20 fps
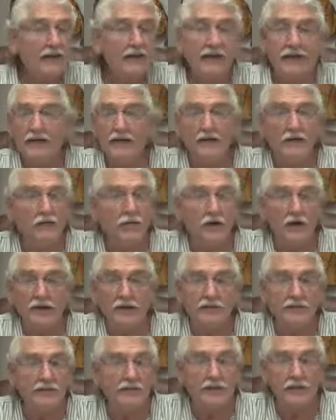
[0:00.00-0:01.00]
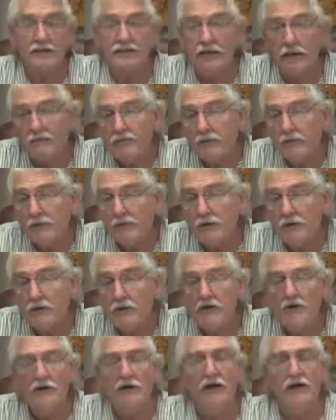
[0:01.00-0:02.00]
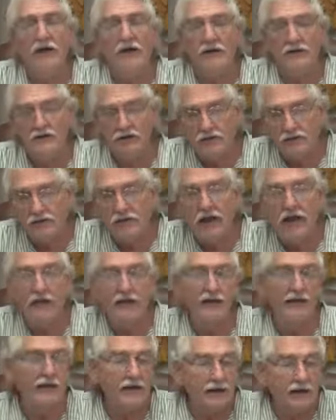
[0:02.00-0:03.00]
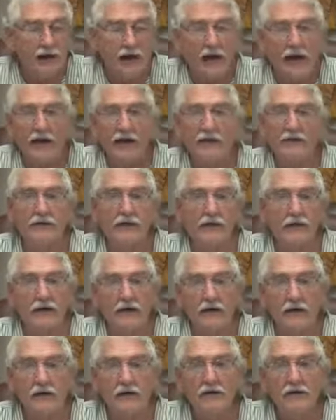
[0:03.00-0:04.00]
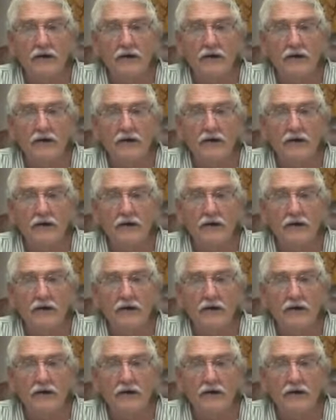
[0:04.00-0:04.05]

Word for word: Either one isn't acceptable and you've got to get it out of there